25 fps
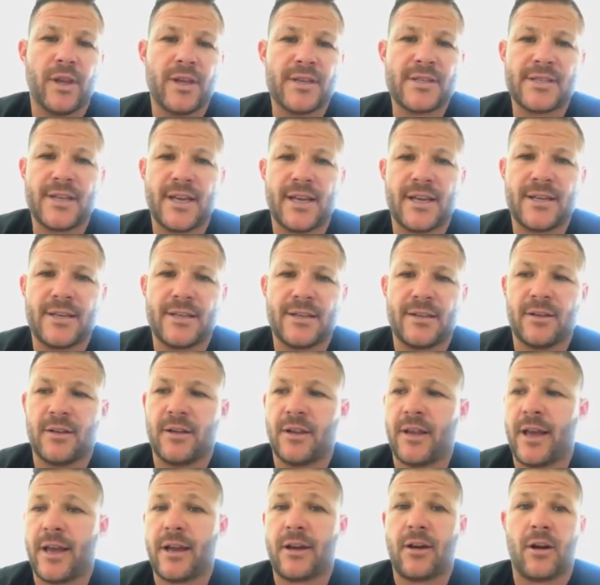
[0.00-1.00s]
real estate
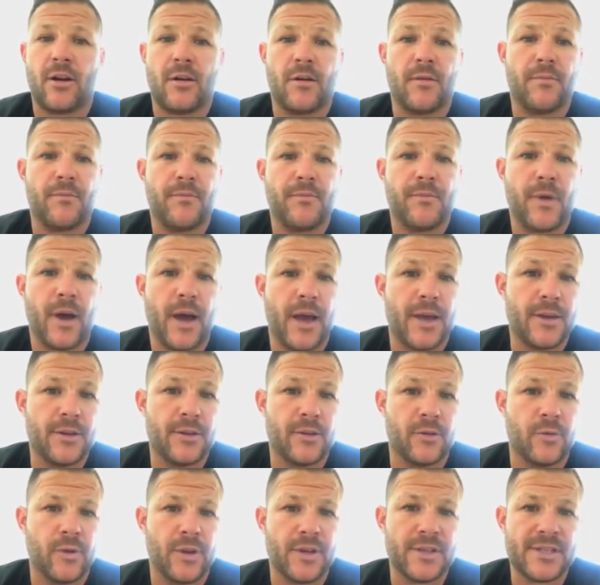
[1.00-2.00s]
deal, like our high
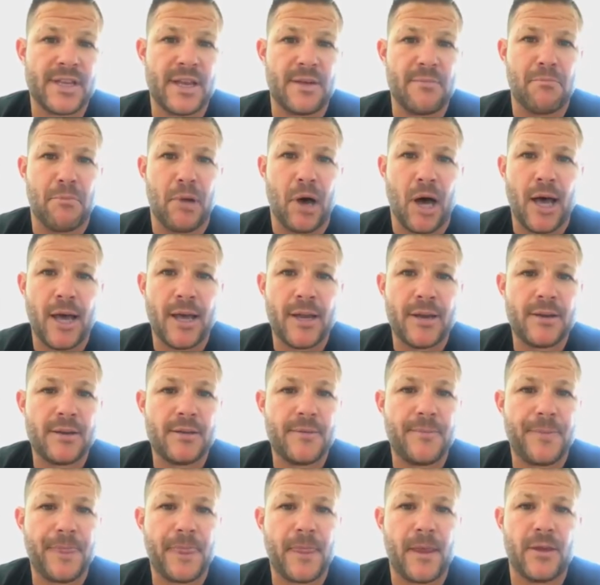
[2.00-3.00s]
yield real estate bond
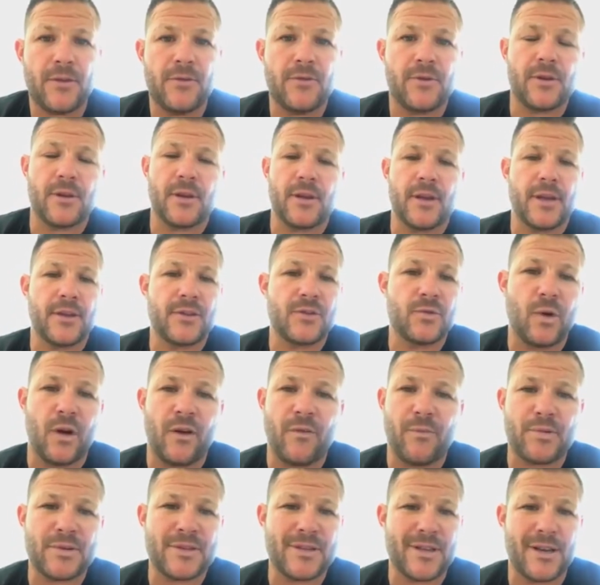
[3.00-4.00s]
that you can get
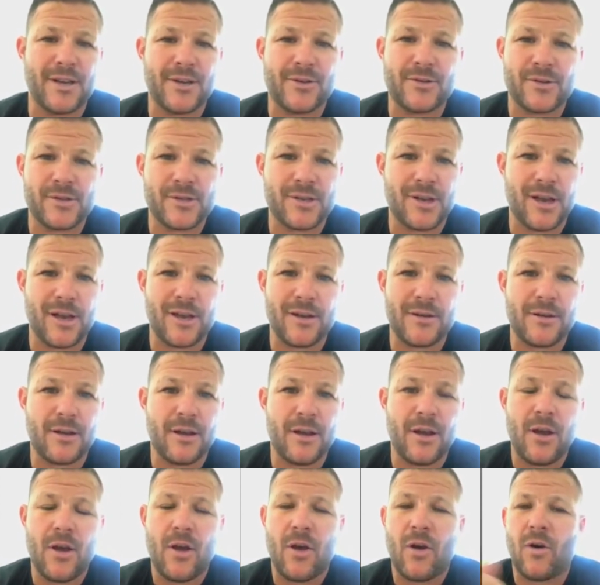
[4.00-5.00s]
twelve percent interest on,
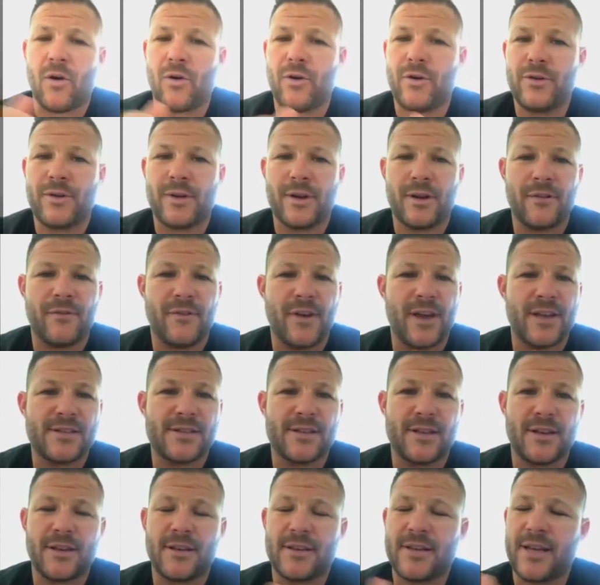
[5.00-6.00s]
or you can
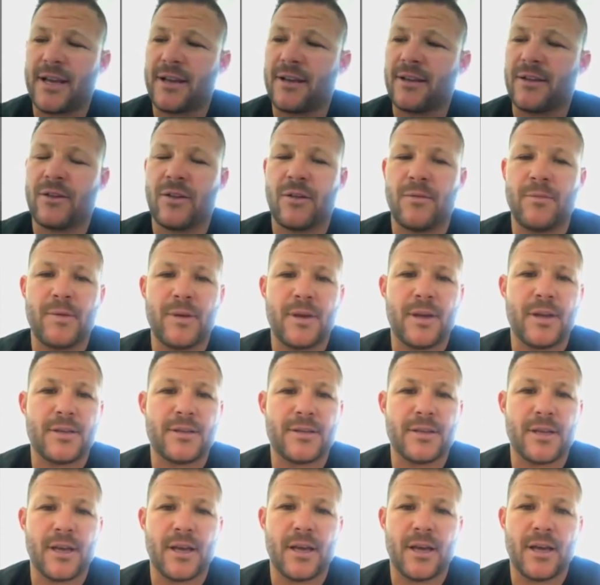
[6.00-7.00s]
invest it, take a little
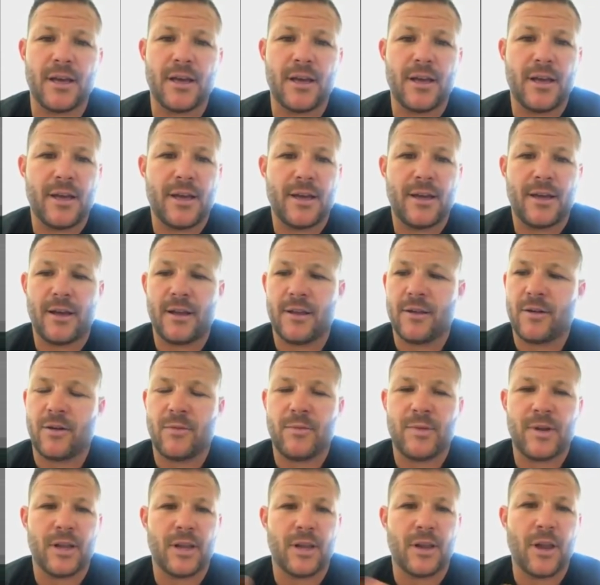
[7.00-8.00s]
bit uh, a
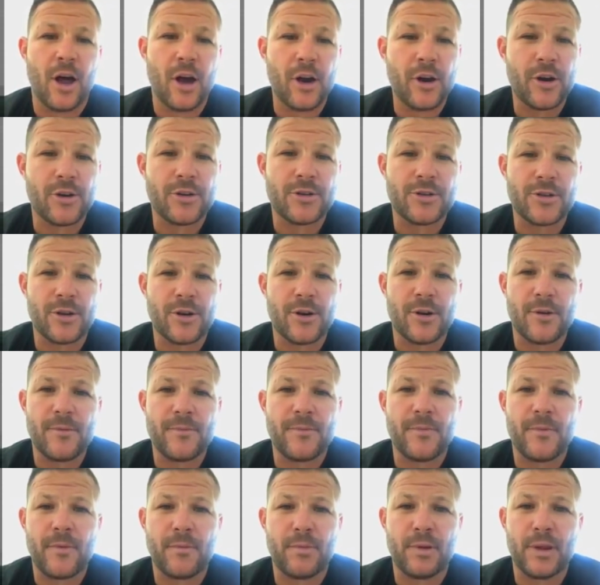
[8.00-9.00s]
little bit longer
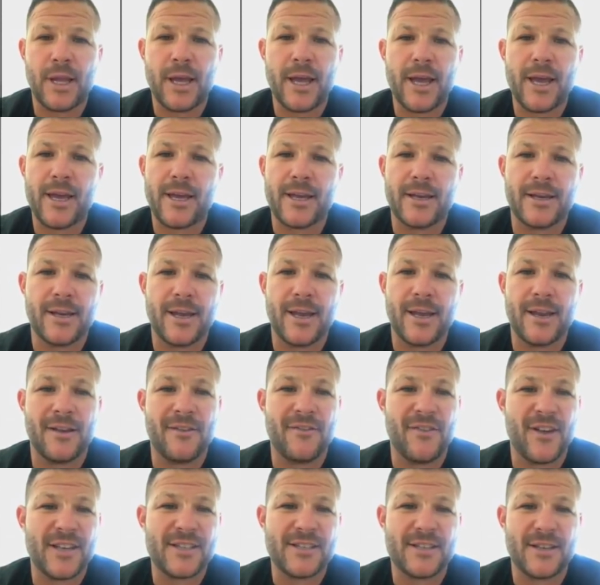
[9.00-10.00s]
term play, and, and
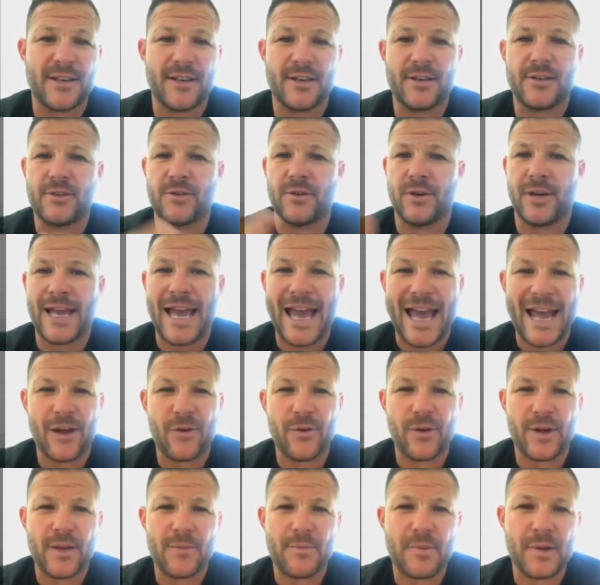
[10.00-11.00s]
invest it into an
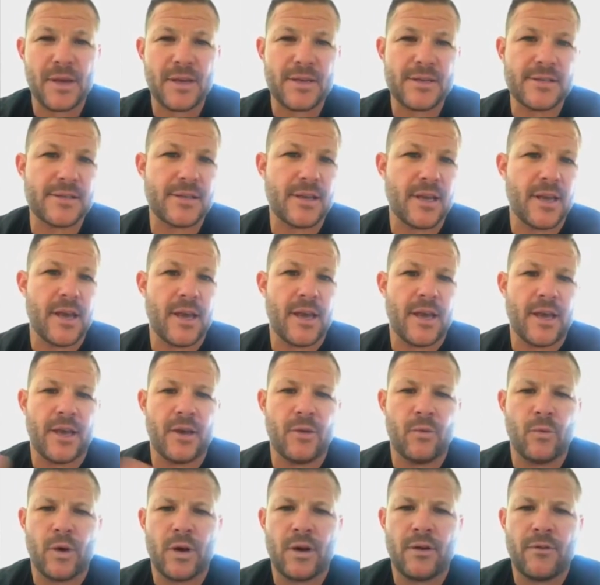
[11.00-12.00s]
equity piece
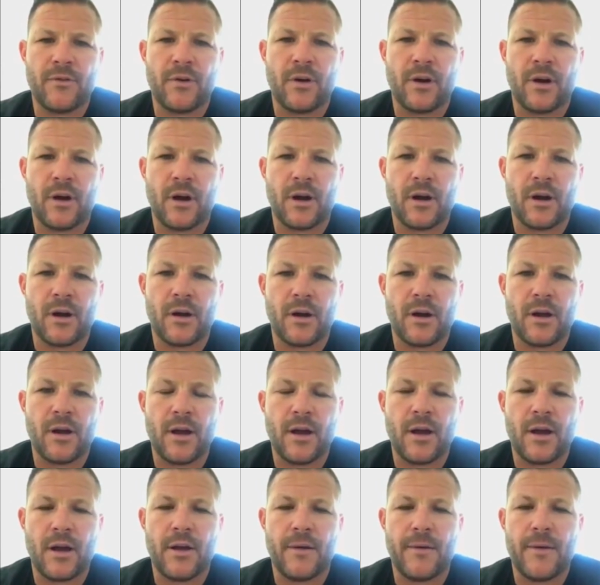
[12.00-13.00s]
in one of our
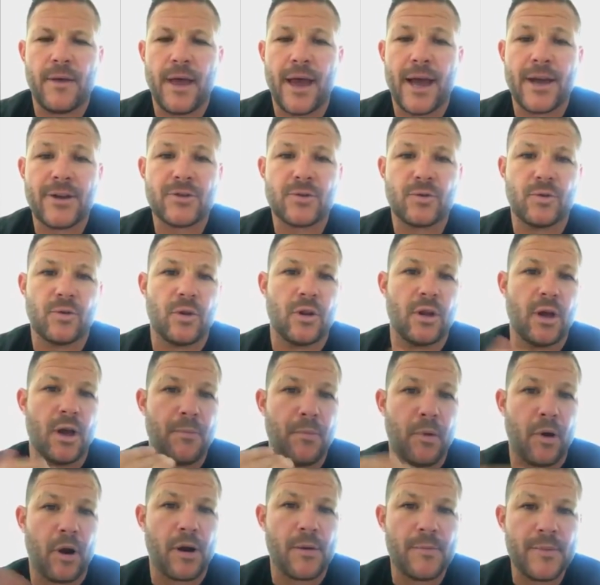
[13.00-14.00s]
uh, actual
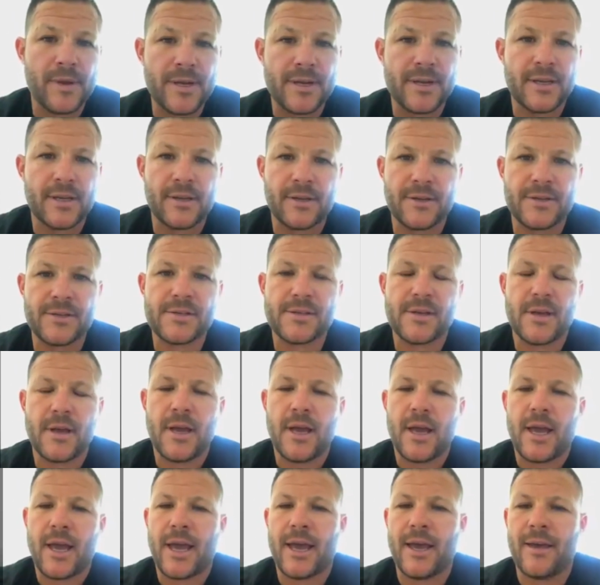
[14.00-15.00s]
apartment deals.
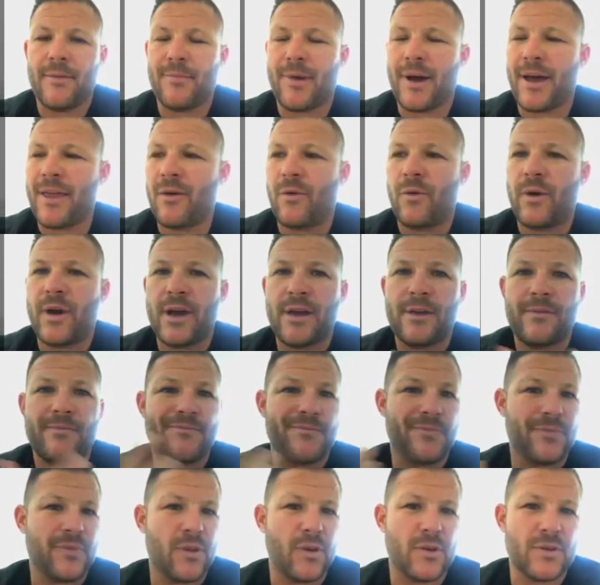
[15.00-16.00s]
And by the way,
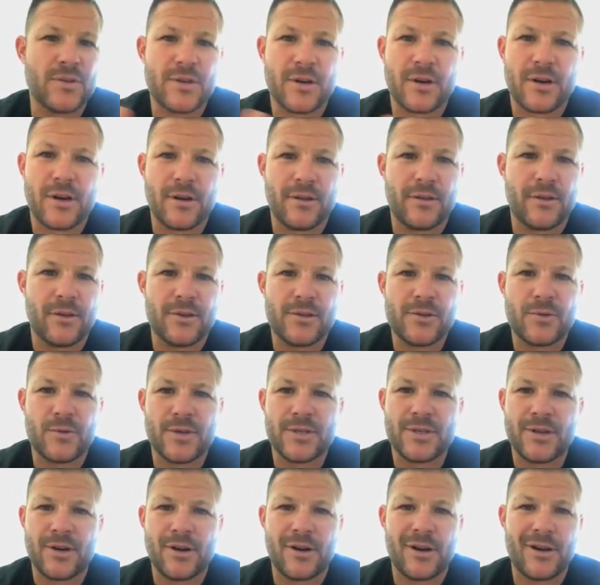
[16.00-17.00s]
those are gonna those are
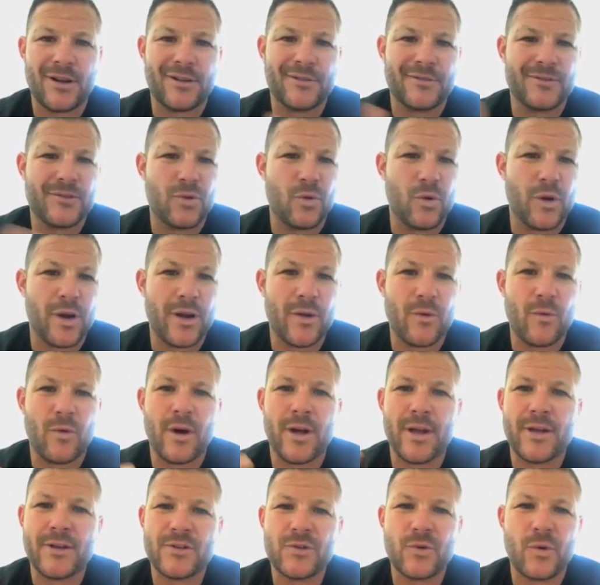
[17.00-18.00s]
returning
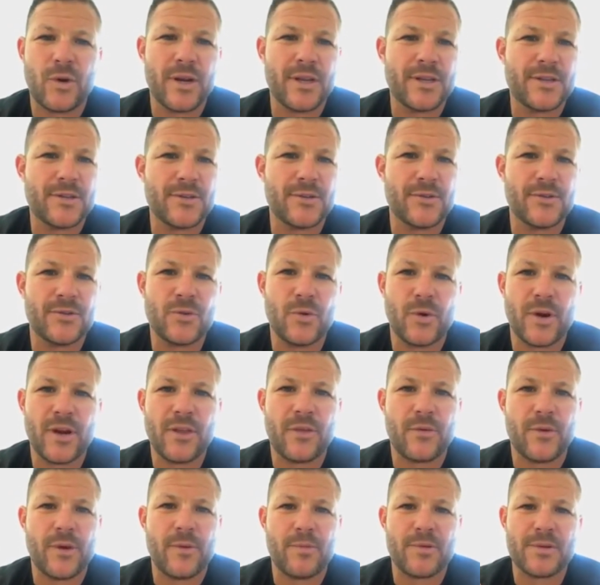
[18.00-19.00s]
twenty-one, twenty-two,
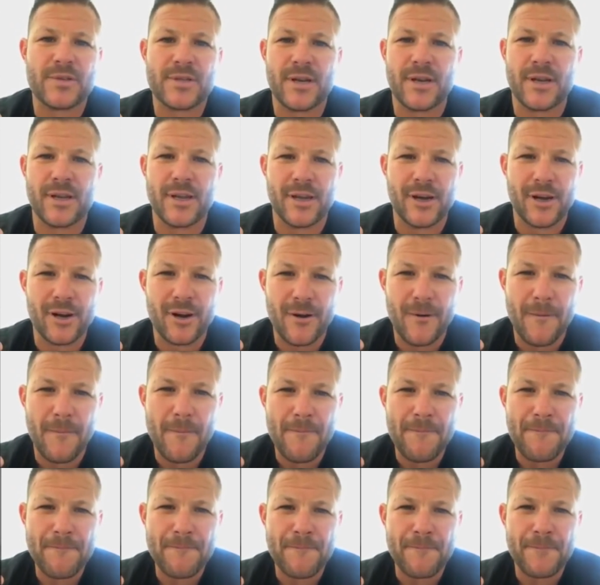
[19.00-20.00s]
twenty-three percent a year